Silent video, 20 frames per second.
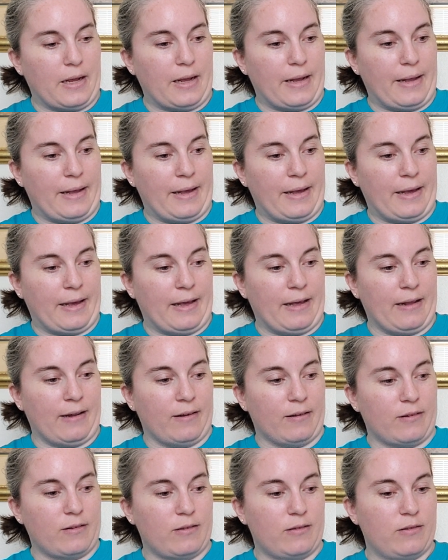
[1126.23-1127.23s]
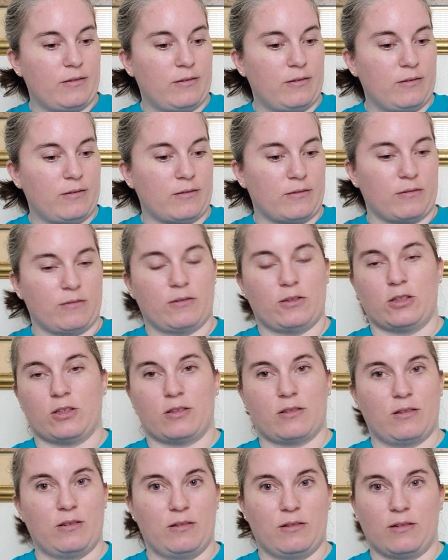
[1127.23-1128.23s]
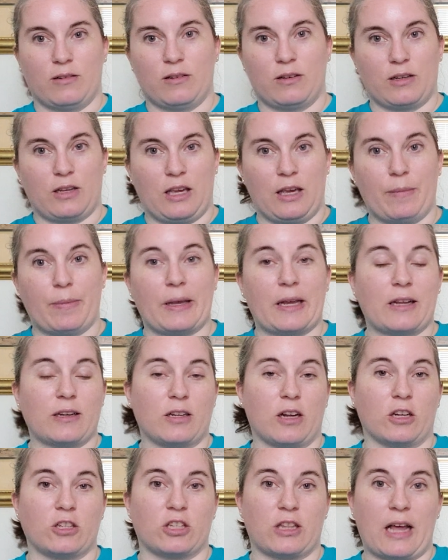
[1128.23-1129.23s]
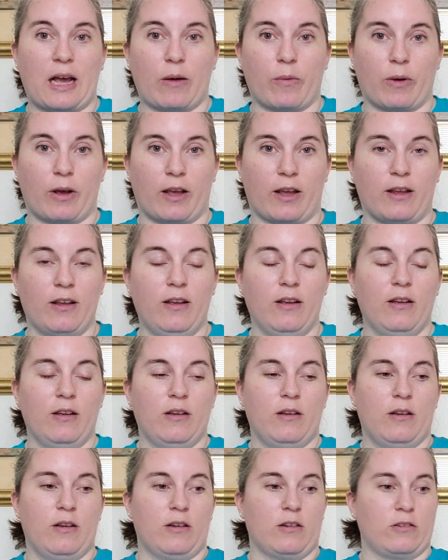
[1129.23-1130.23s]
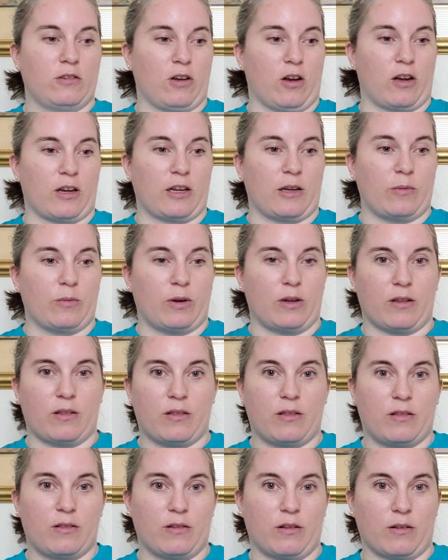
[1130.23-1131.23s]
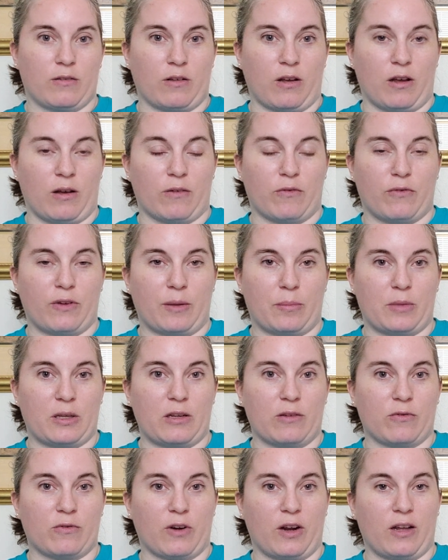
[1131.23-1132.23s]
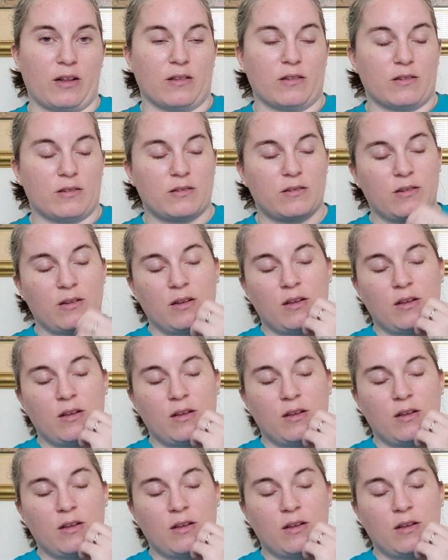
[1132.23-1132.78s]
And just keeping in touch that way, talking with family and friends